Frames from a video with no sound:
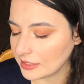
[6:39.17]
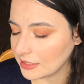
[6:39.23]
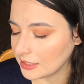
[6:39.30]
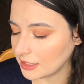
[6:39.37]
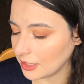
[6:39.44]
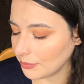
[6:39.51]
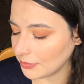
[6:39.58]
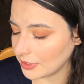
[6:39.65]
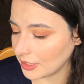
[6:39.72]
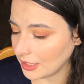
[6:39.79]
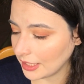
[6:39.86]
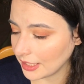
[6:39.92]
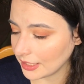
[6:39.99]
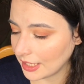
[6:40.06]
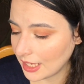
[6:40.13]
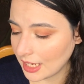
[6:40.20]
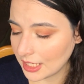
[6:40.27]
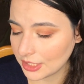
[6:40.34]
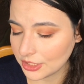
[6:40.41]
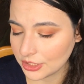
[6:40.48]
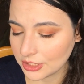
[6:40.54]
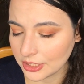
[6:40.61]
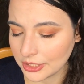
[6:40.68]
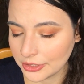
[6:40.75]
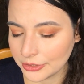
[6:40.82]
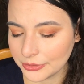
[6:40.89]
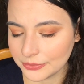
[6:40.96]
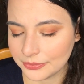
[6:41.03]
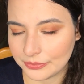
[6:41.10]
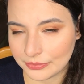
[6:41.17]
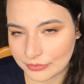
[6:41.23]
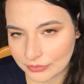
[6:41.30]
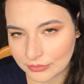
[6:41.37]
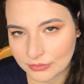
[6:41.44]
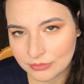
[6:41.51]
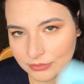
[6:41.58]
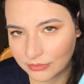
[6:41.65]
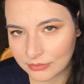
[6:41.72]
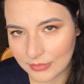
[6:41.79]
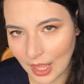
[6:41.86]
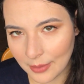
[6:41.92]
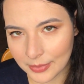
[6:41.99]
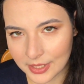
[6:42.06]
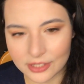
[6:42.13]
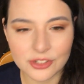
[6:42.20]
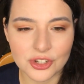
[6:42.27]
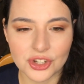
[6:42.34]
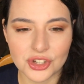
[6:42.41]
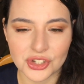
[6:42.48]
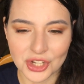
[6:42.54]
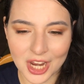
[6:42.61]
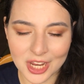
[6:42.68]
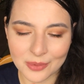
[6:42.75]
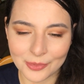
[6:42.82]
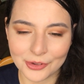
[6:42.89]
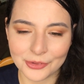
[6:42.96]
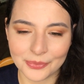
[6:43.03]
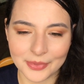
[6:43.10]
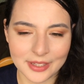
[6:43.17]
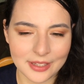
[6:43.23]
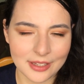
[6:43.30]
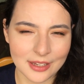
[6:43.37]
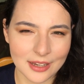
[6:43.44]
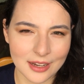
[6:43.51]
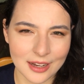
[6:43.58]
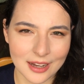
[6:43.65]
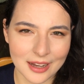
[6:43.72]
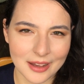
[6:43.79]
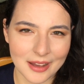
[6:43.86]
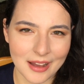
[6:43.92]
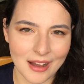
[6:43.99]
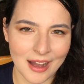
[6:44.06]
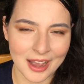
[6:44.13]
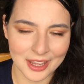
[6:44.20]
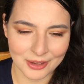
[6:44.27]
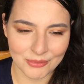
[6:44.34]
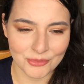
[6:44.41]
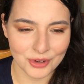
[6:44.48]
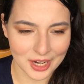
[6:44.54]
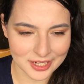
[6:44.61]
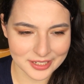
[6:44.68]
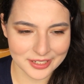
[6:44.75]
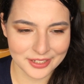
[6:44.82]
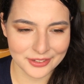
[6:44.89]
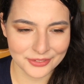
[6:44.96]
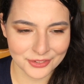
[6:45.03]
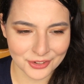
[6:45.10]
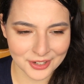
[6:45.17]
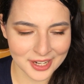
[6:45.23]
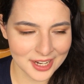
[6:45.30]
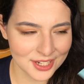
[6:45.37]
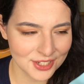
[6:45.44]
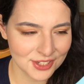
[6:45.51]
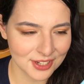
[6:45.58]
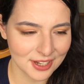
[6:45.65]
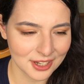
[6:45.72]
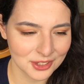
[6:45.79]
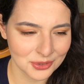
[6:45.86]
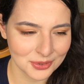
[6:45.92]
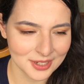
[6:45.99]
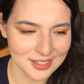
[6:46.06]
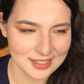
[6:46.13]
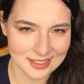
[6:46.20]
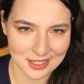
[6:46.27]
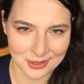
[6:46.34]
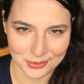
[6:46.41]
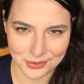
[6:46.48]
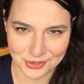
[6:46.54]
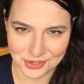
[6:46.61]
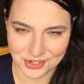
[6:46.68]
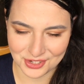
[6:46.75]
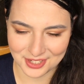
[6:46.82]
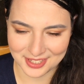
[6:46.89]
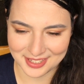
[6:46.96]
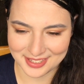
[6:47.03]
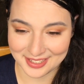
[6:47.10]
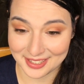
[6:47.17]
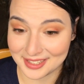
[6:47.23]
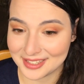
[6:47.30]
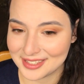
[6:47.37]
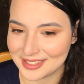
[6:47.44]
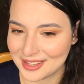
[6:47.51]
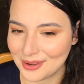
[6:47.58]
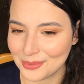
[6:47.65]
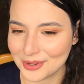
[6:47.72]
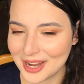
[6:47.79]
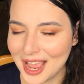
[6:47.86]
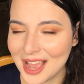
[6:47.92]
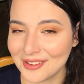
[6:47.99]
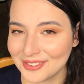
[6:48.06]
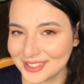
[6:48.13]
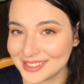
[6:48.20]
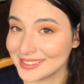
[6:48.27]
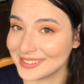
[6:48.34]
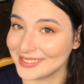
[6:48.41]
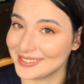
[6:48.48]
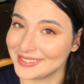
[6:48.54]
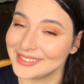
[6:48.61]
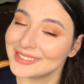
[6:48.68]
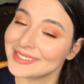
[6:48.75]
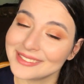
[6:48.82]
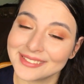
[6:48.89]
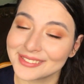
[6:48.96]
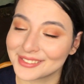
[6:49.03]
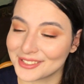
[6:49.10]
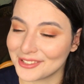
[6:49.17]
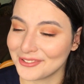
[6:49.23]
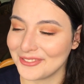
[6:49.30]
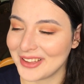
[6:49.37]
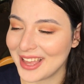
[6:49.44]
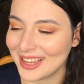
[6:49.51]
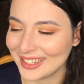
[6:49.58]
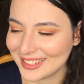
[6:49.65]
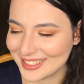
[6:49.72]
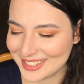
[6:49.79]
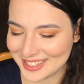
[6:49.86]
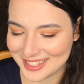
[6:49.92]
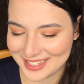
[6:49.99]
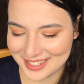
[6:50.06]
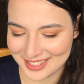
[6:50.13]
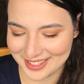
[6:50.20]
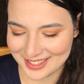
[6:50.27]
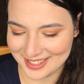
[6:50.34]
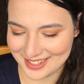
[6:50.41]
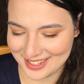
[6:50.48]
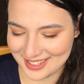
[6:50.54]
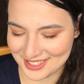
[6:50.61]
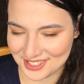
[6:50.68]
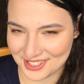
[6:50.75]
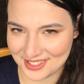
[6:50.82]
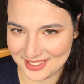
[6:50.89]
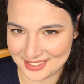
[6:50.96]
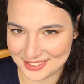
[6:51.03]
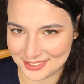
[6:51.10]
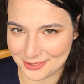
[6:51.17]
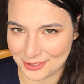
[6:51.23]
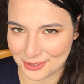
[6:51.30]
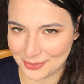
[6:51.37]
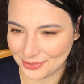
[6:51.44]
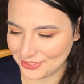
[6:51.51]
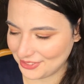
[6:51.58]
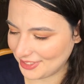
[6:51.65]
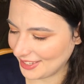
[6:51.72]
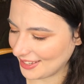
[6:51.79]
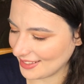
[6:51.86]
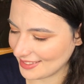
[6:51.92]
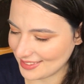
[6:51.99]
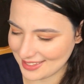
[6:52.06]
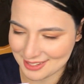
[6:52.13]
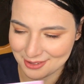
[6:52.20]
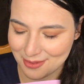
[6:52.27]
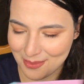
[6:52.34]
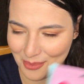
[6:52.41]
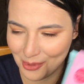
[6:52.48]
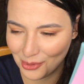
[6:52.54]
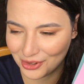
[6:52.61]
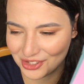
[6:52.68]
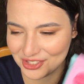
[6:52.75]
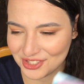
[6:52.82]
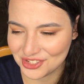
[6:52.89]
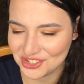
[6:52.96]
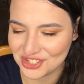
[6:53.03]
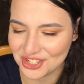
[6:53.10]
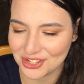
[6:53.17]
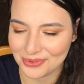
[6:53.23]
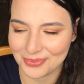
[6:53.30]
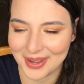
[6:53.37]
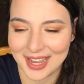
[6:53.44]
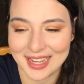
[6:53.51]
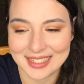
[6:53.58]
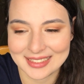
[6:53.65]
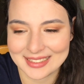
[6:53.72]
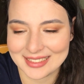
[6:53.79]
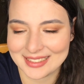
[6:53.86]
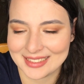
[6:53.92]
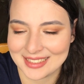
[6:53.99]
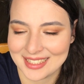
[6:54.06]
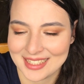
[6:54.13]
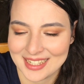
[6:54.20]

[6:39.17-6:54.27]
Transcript: something like that. So I mean, shame on me, I am ready for it. Otherwise I would have concealed the fact that I did these horrible things and bought the sheet masks.